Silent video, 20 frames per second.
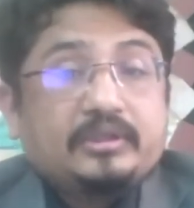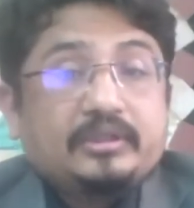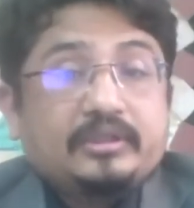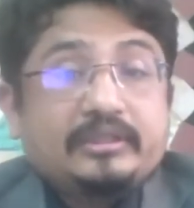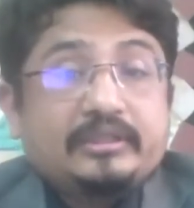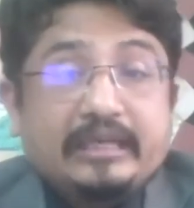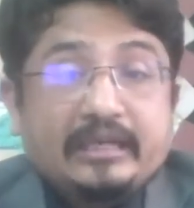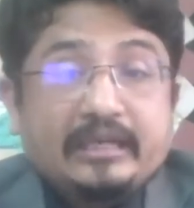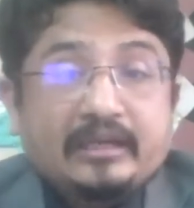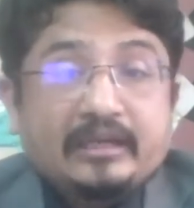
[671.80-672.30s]

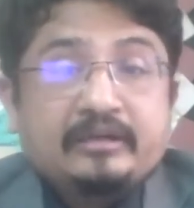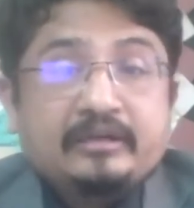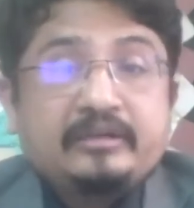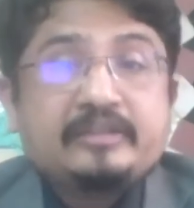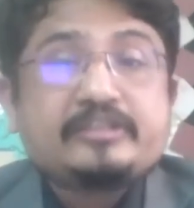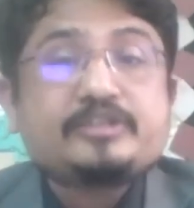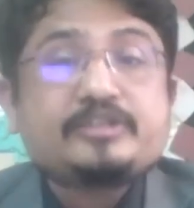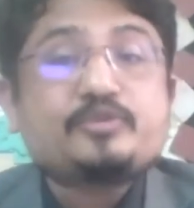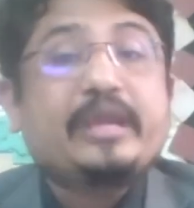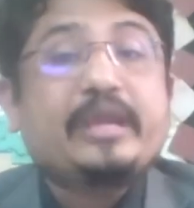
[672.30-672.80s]
the
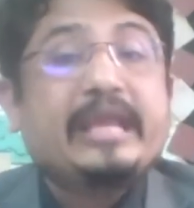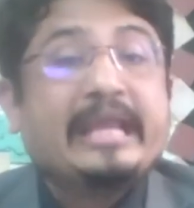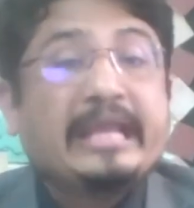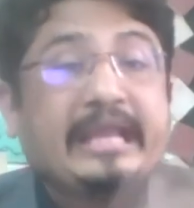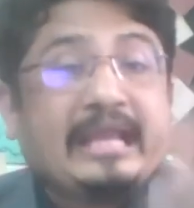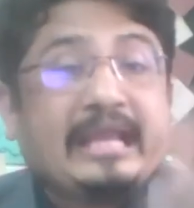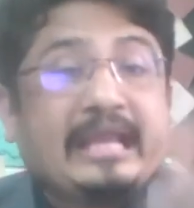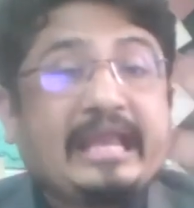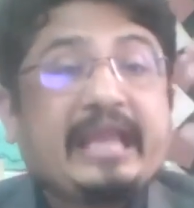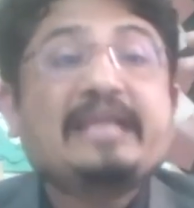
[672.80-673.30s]
learners to
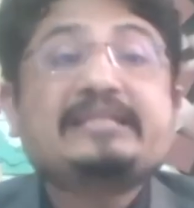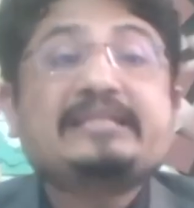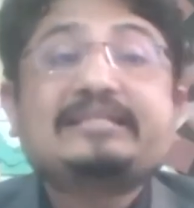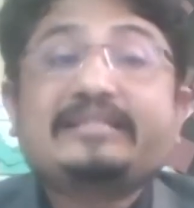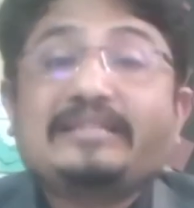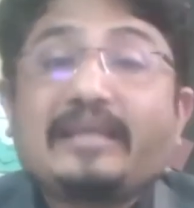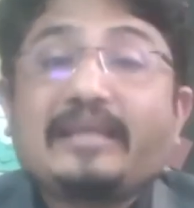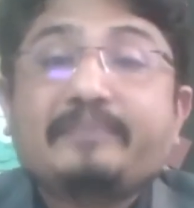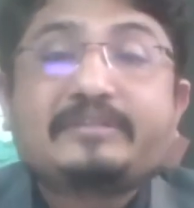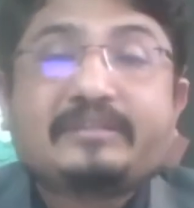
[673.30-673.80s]

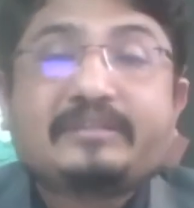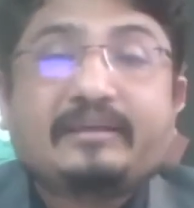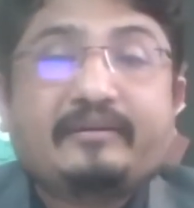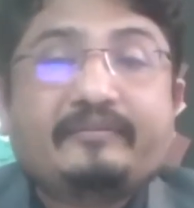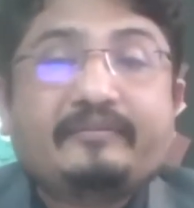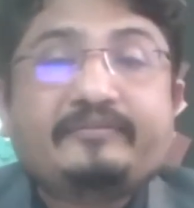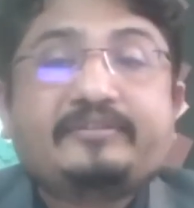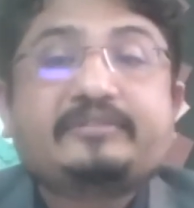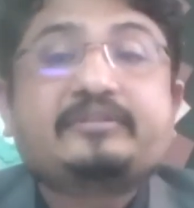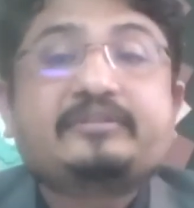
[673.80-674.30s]
engage
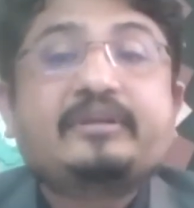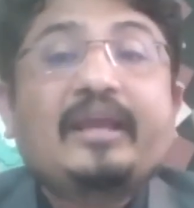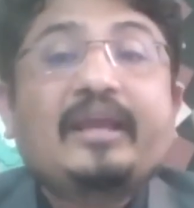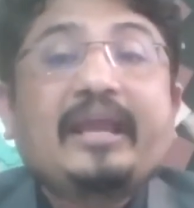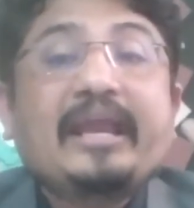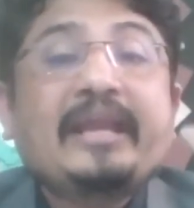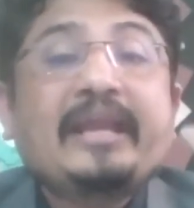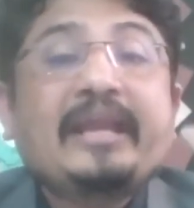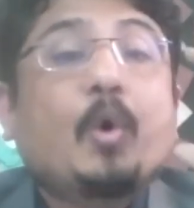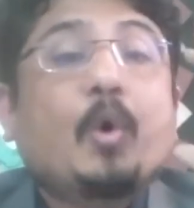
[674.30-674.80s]
themselves
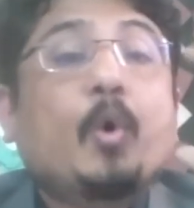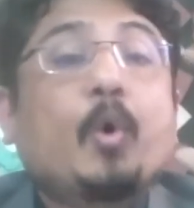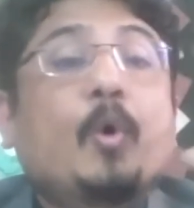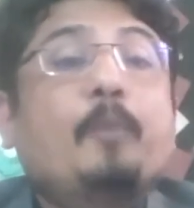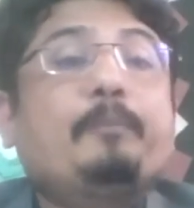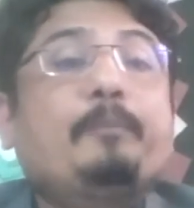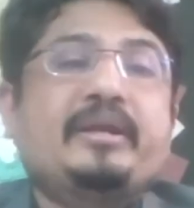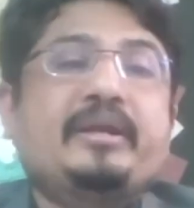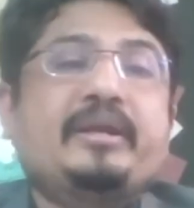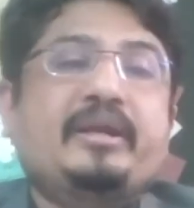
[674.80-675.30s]
in
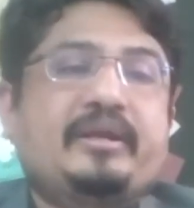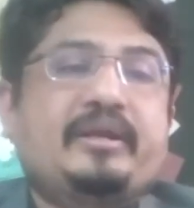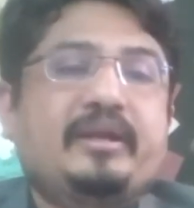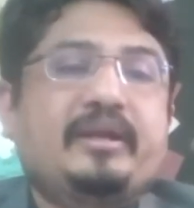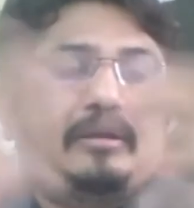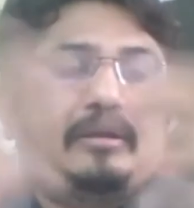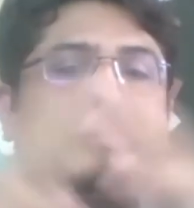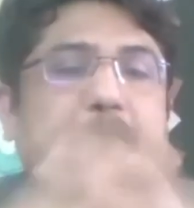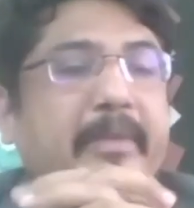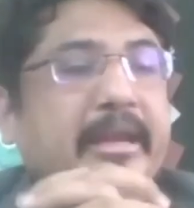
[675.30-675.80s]

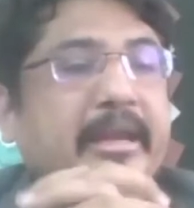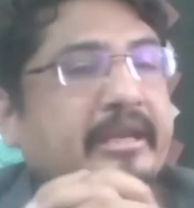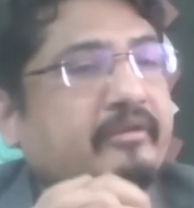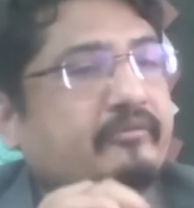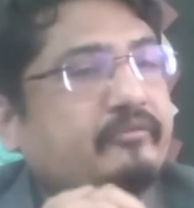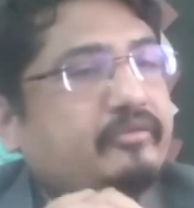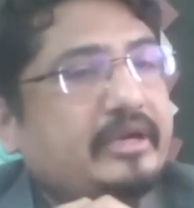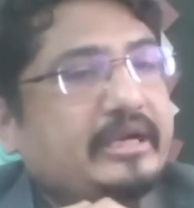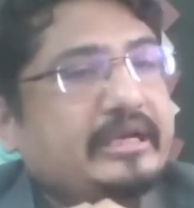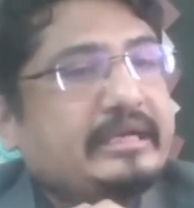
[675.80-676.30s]
open-ended,
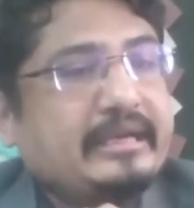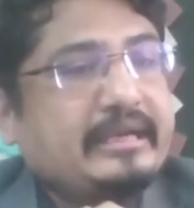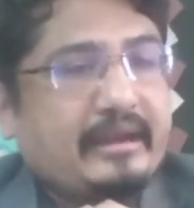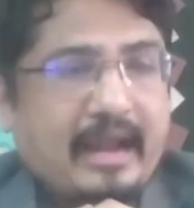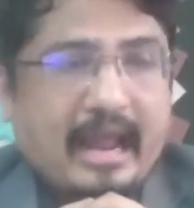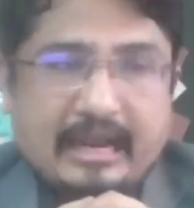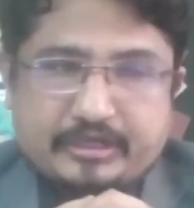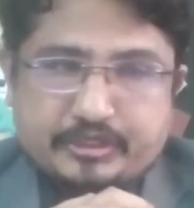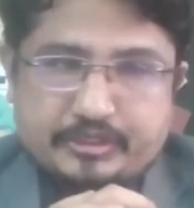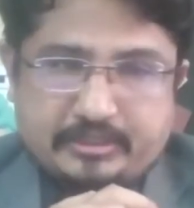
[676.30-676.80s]
meaningful
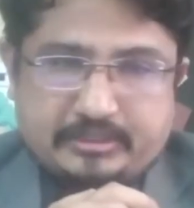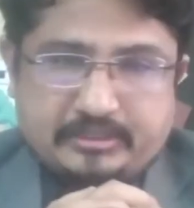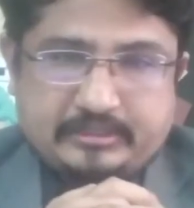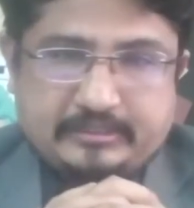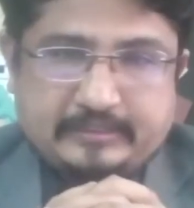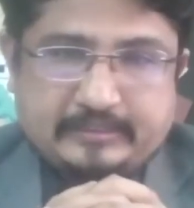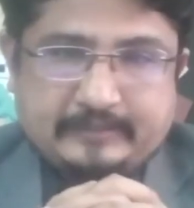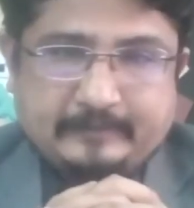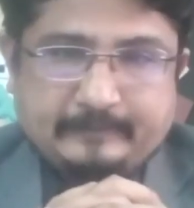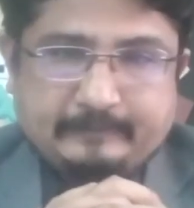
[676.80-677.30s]

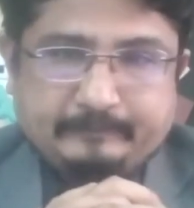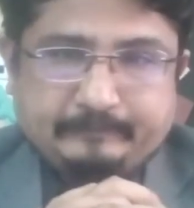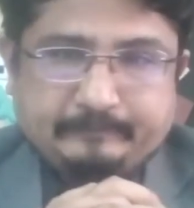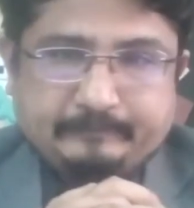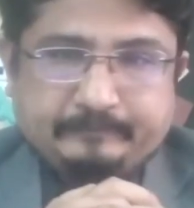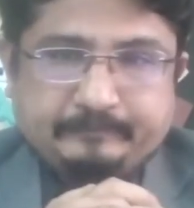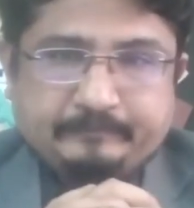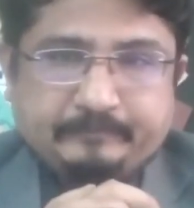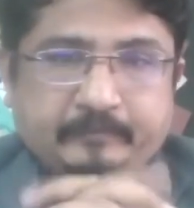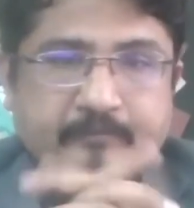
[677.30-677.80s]
interactions.
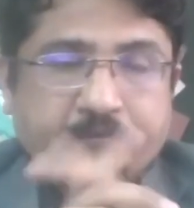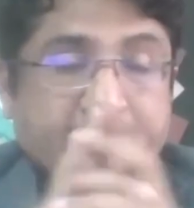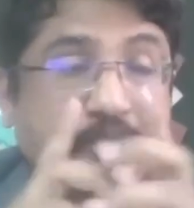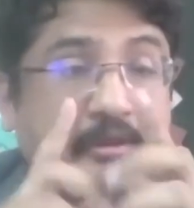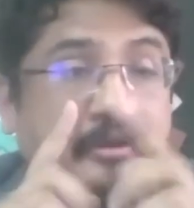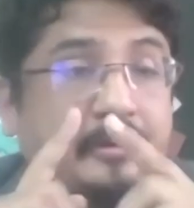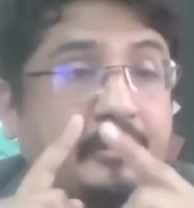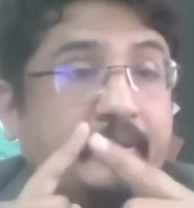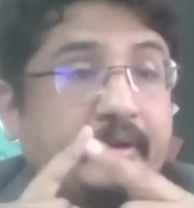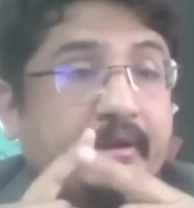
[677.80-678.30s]

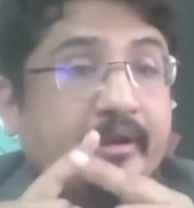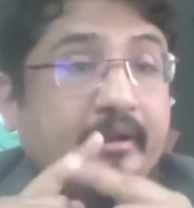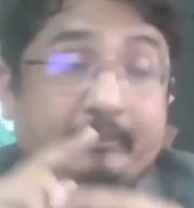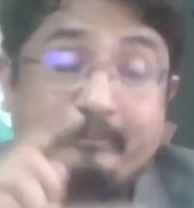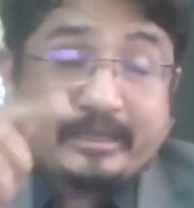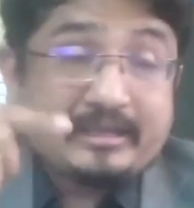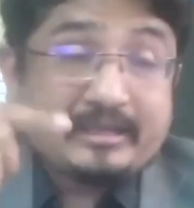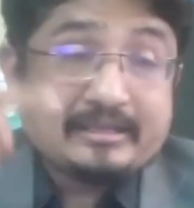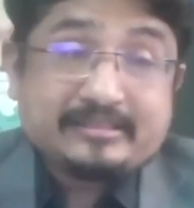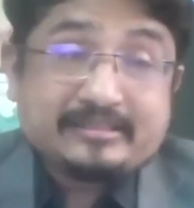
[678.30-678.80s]

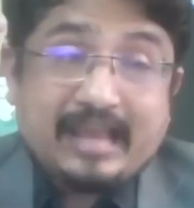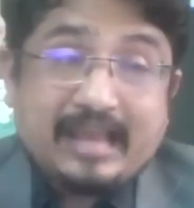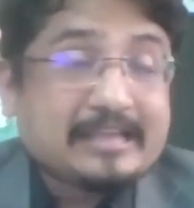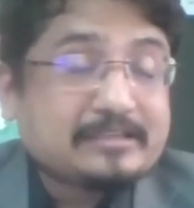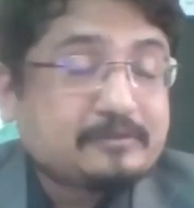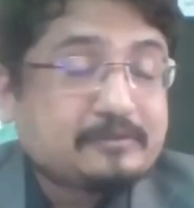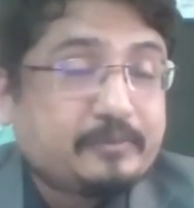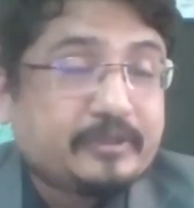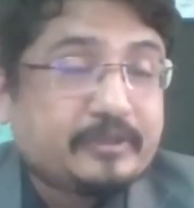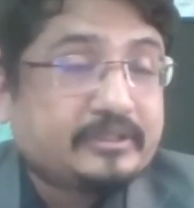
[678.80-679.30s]
Because
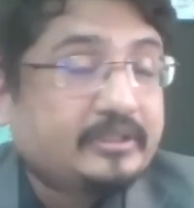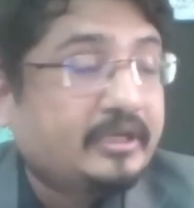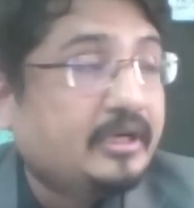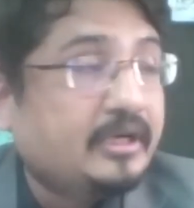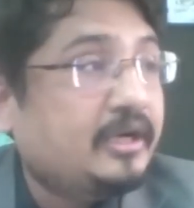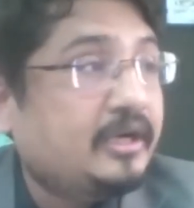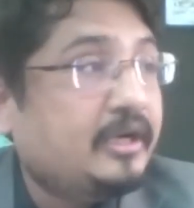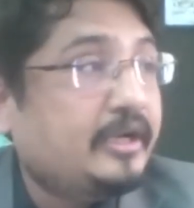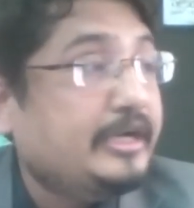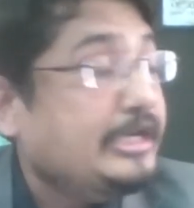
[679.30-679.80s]
as per
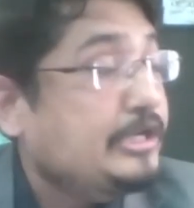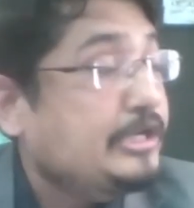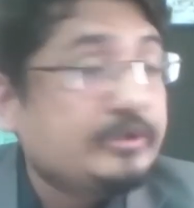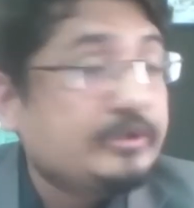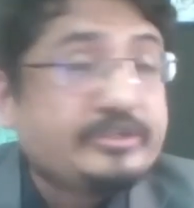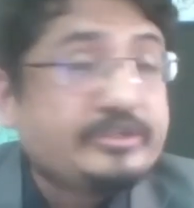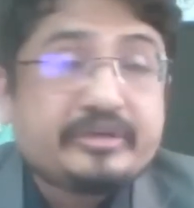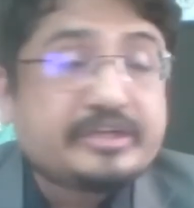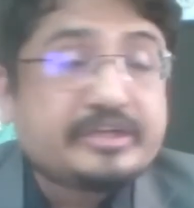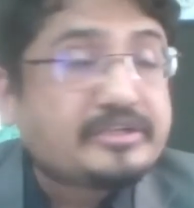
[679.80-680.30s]
the new
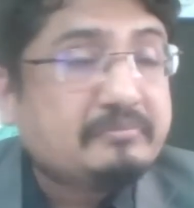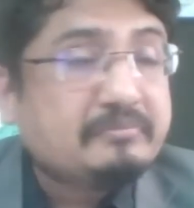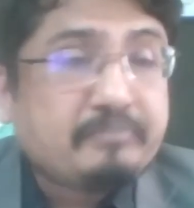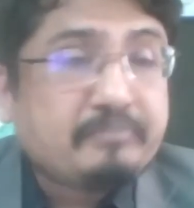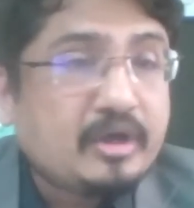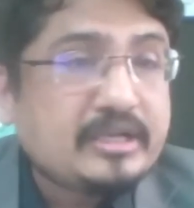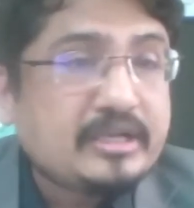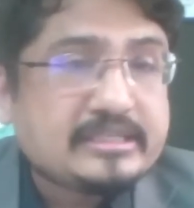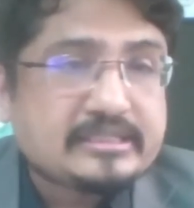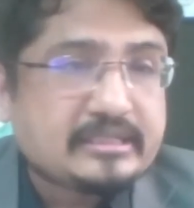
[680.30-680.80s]
education
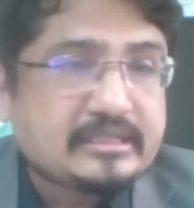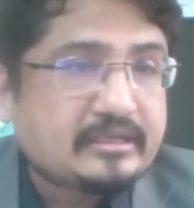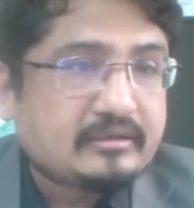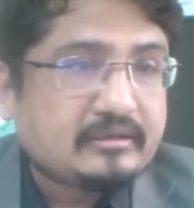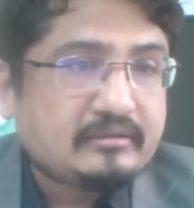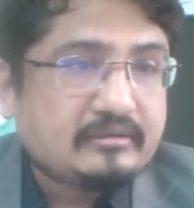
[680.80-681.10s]
policy